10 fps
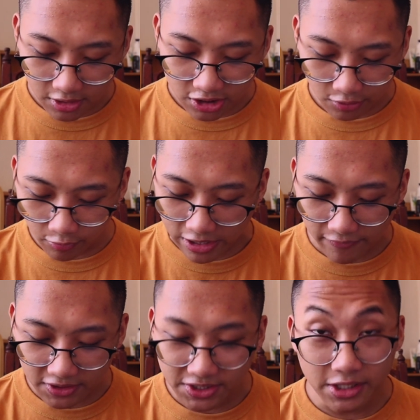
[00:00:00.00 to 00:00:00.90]
So if we
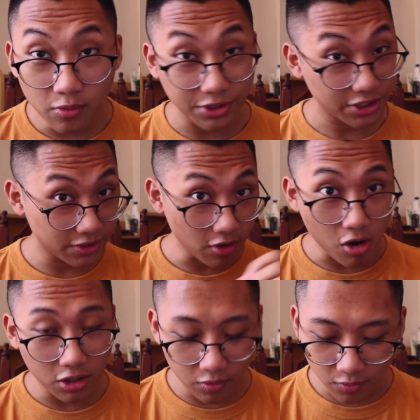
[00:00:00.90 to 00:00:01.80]
have the C, which is
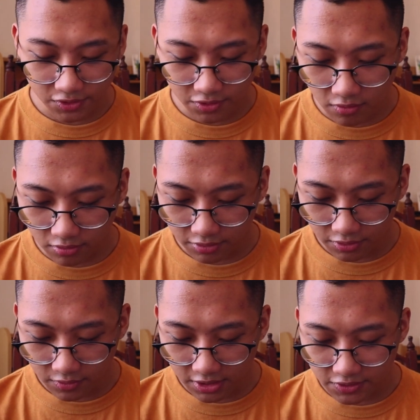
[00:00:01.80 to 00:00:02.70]
all in one stroke,
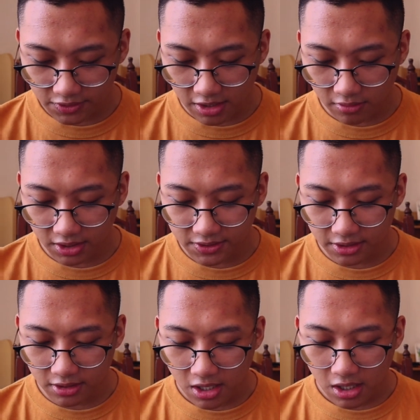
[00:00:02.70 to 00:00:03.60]
you can just erase
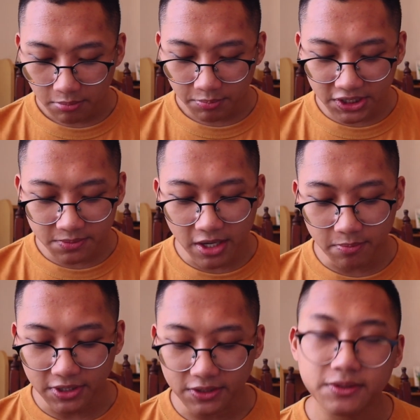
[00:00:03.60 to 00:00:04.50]
it piece by
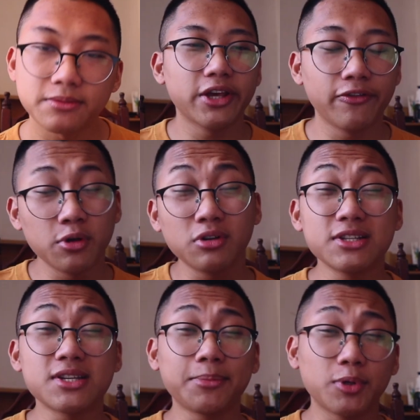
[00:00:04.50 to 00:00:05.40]
piece. If you're
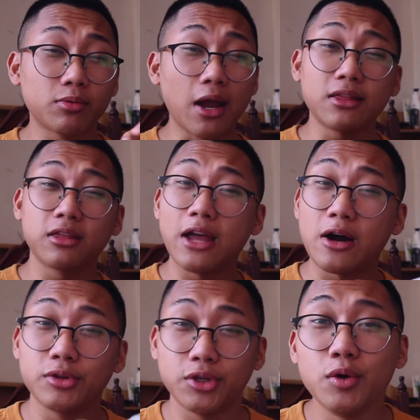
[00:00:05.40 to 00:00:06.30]
the type to write
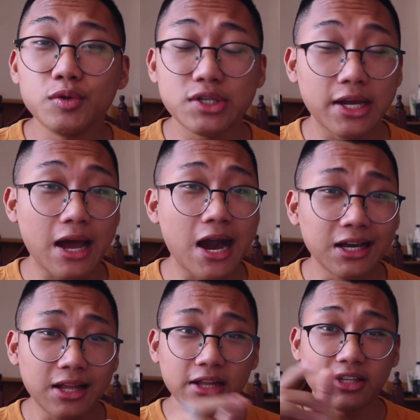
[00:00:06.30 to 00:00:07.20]
down notes and
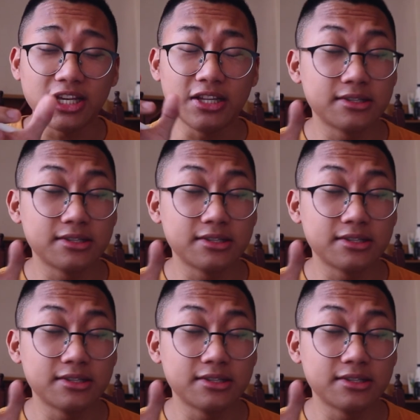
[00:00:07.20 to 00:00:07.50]
highlight key